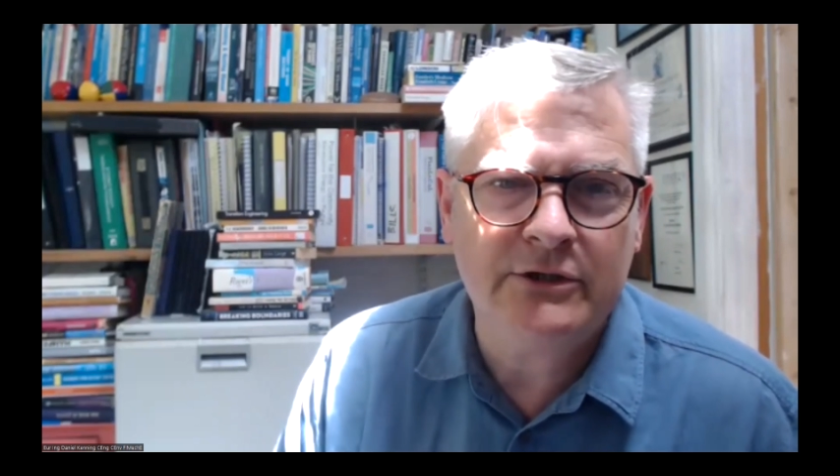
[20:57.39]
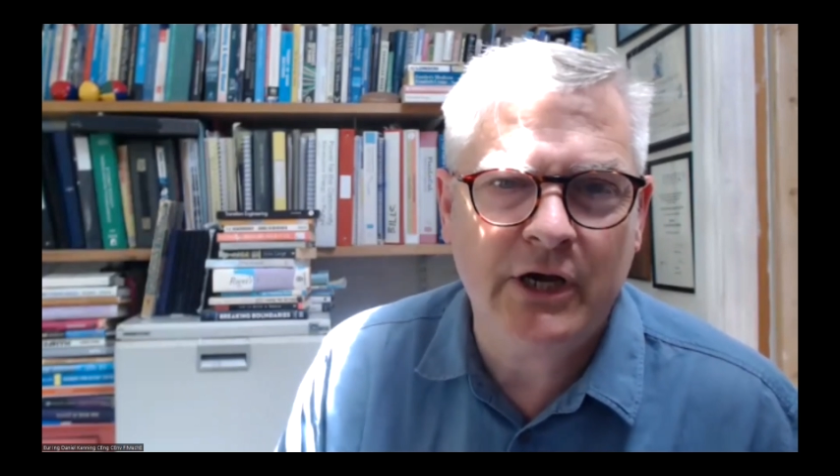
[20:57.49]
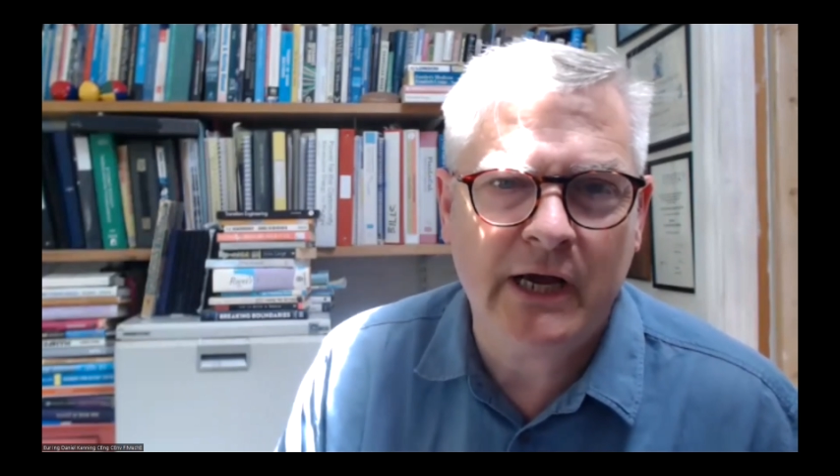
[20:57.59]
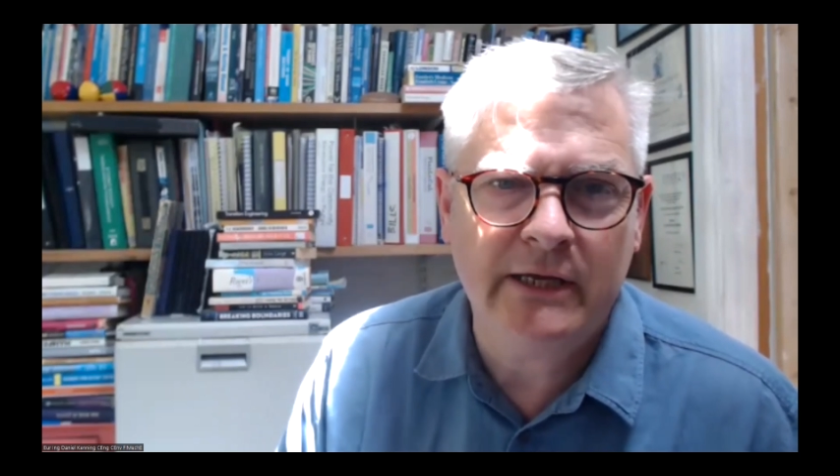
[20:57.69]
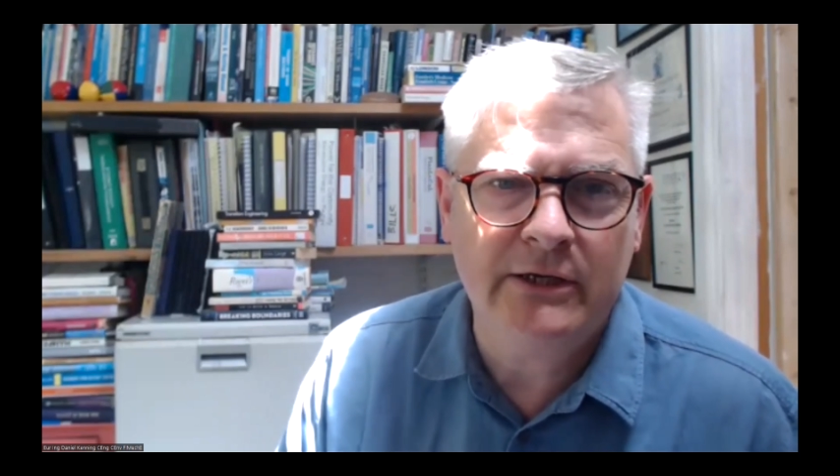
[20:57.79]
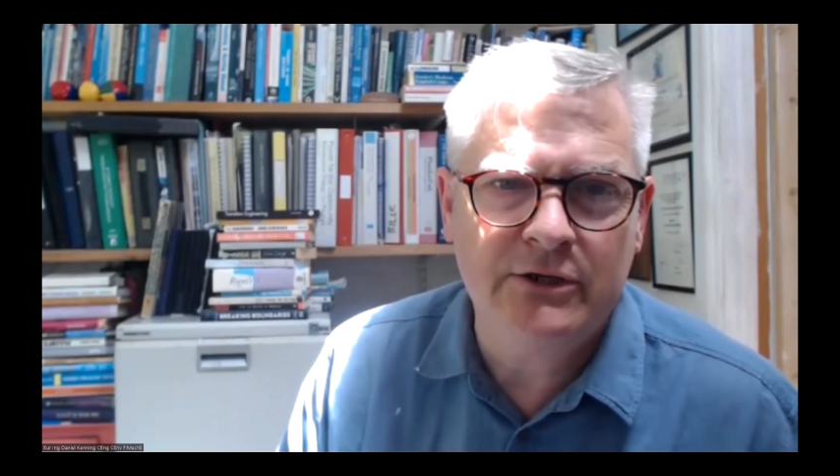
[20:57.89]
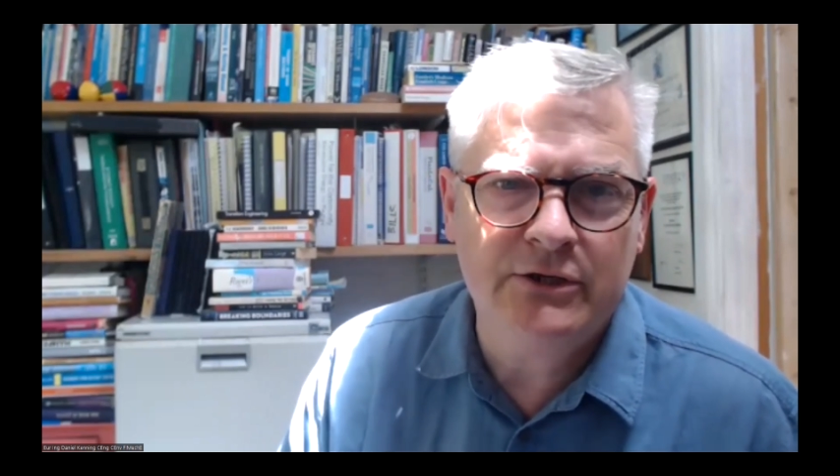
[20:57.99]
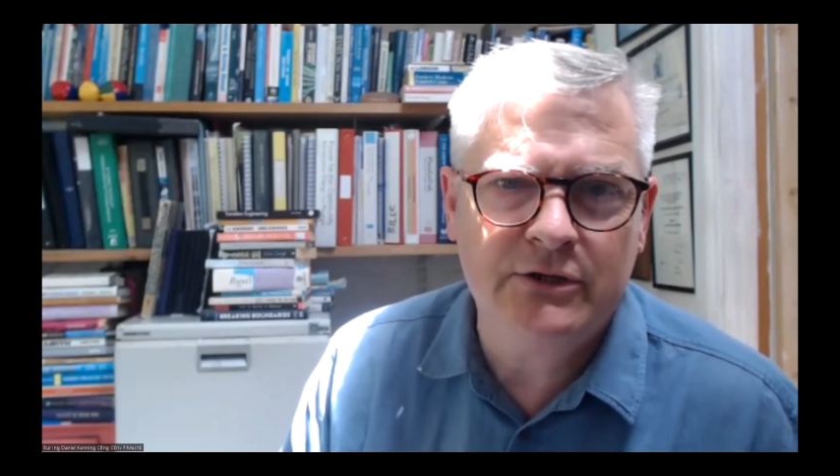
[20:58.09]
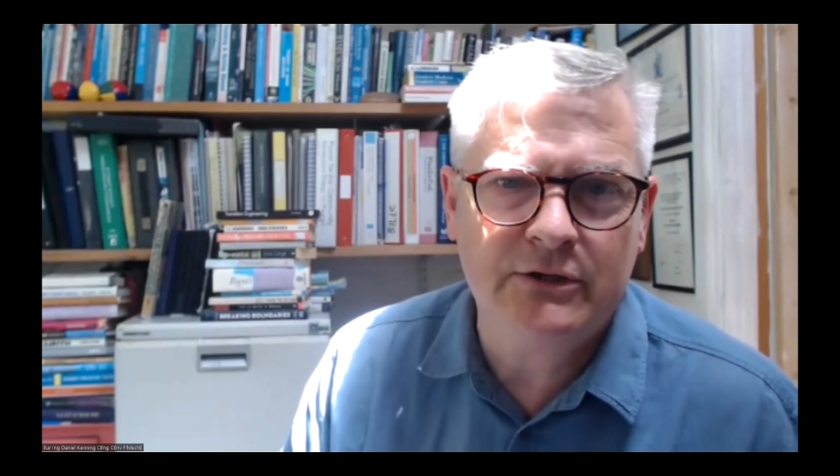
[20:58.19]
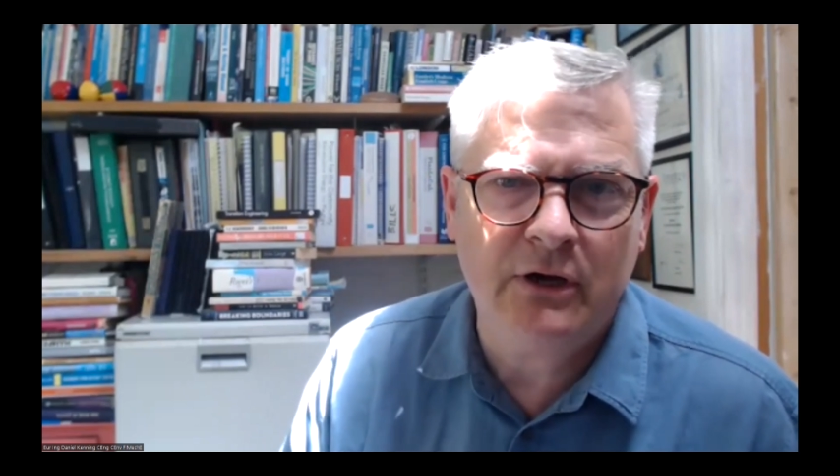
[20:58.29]

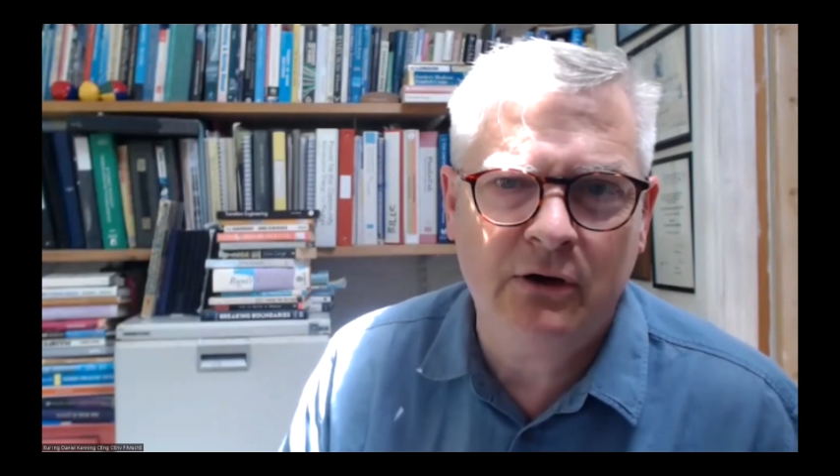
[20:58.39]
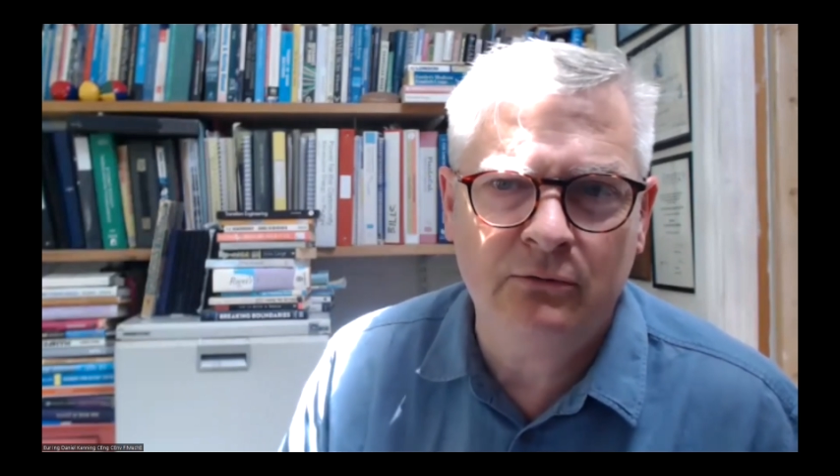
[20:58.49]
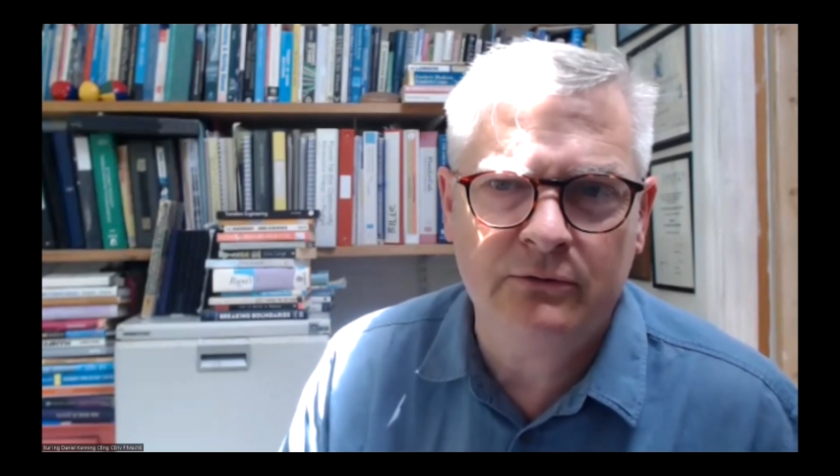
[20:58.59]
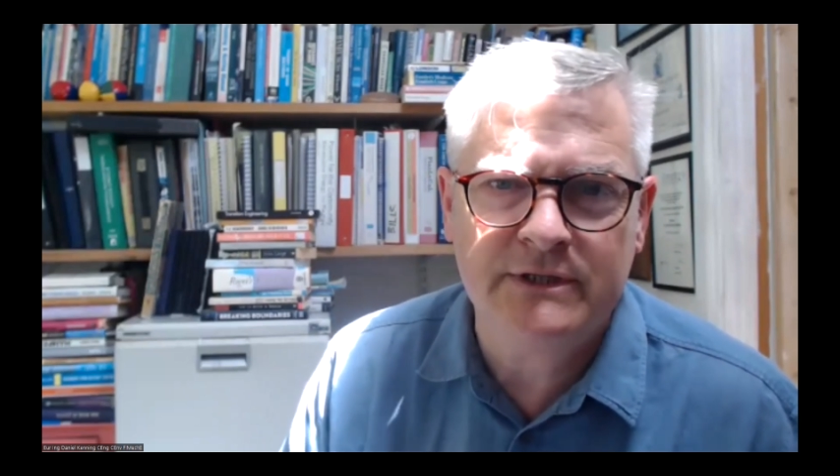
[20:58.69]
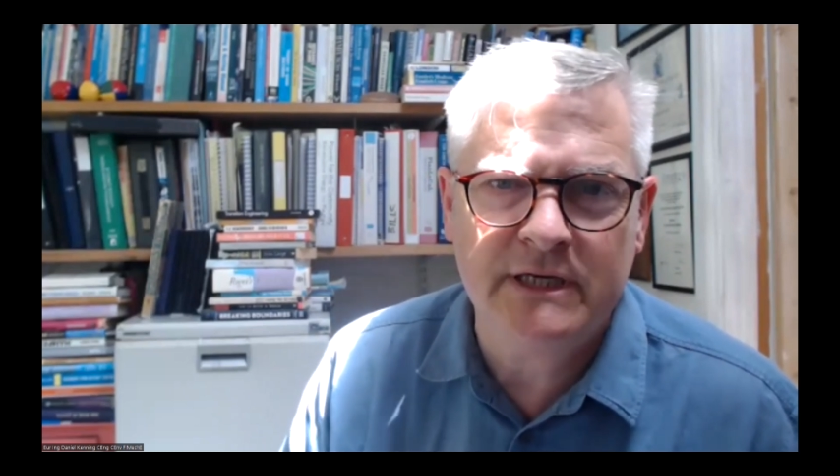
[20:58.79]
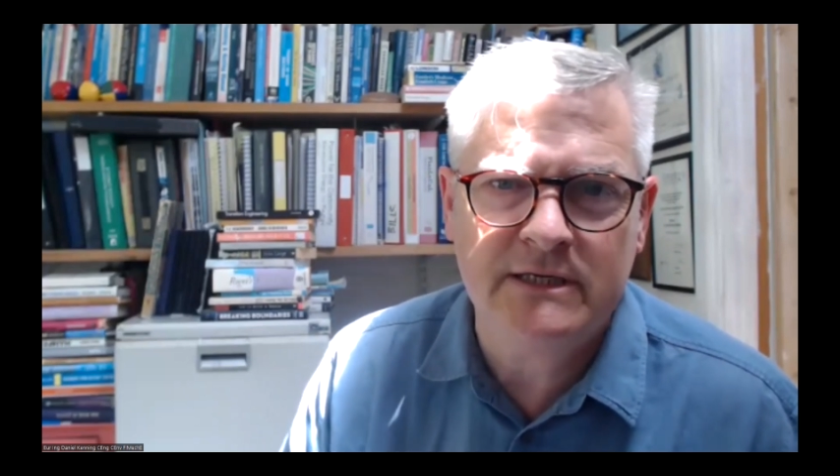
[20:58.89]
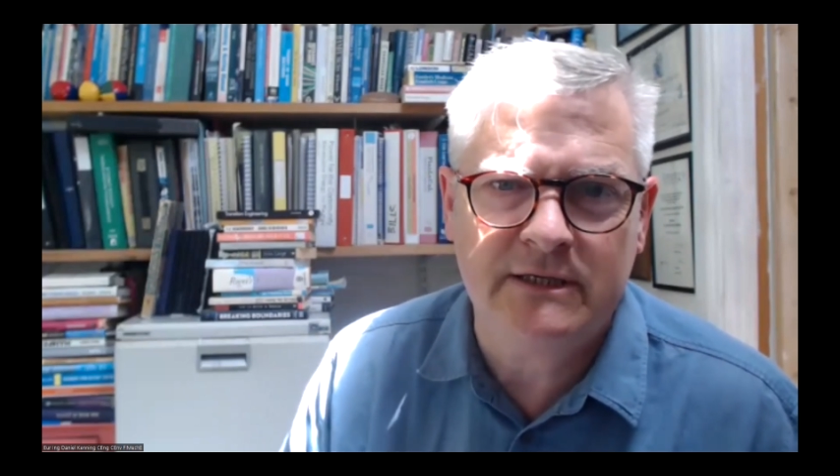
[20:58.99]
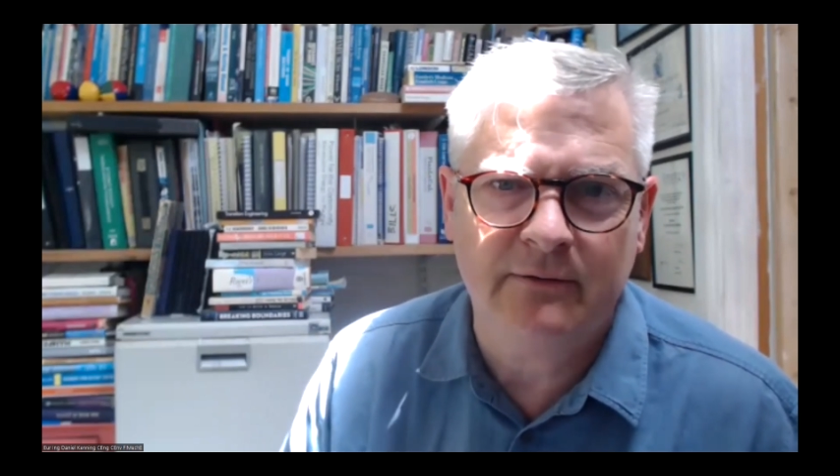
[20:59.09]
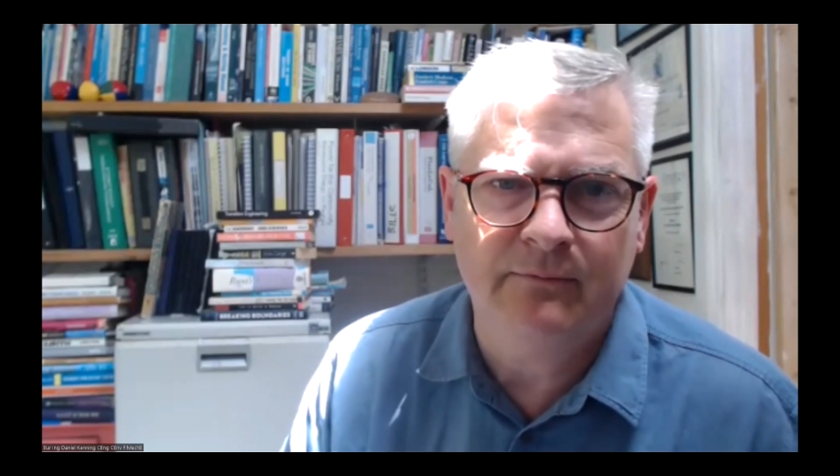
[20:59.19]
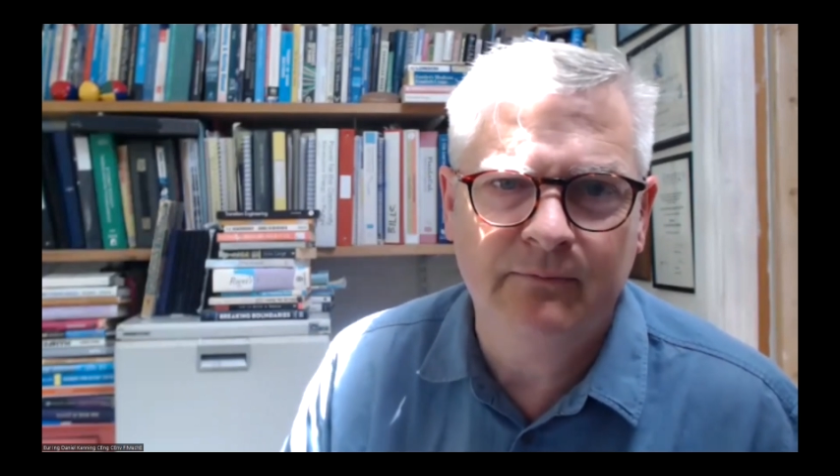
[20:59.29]
change to the whole
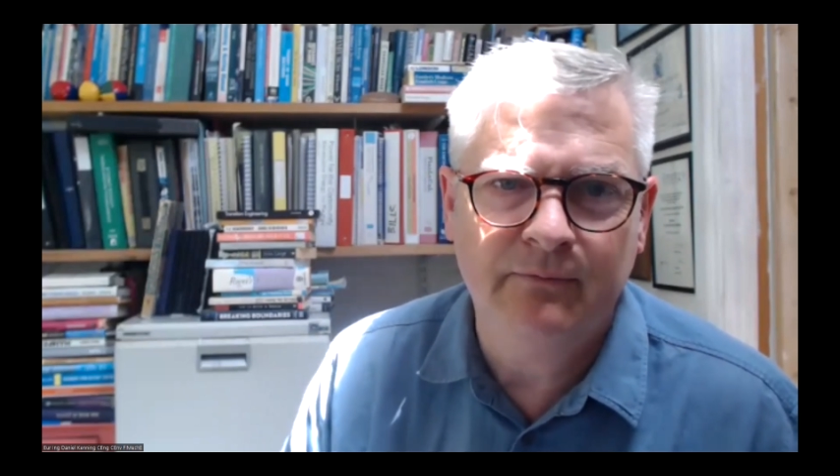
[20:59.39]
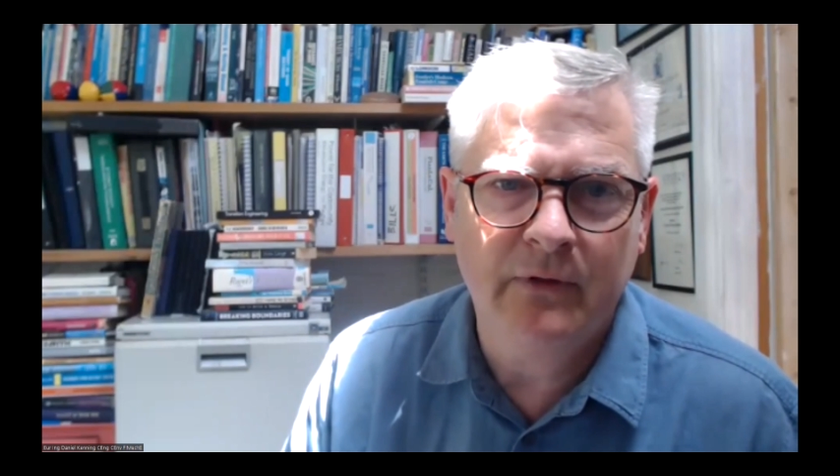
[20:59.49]
system